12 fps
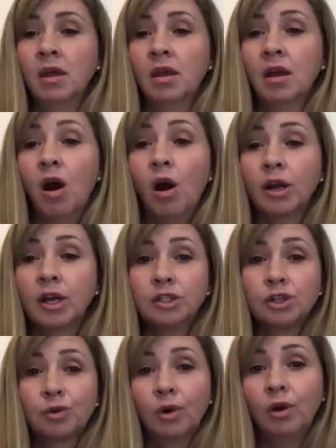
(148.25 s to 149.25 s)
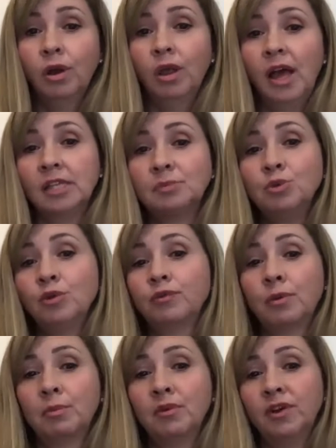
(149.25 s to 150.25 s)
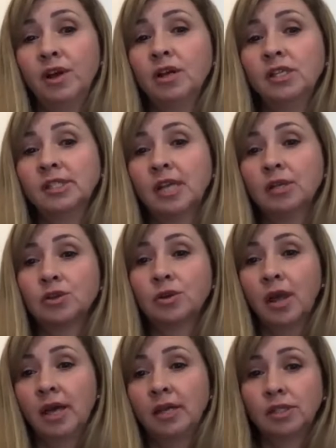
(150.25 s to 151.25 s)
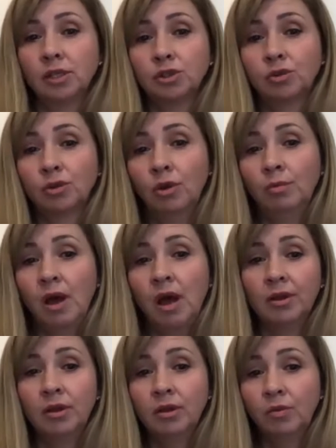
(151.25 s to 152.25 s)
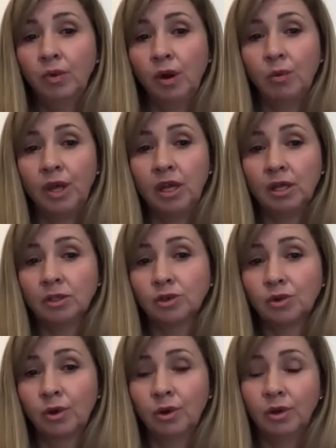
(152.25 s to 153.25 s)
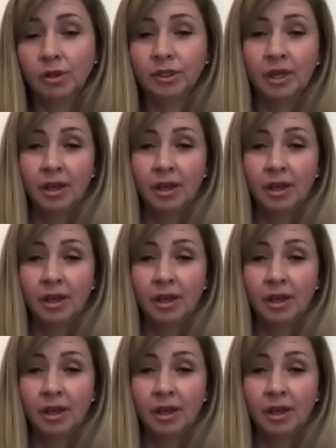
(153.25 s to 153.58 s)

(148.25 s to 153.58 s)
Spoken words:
Our control has moved from a very centralized control model where we controlled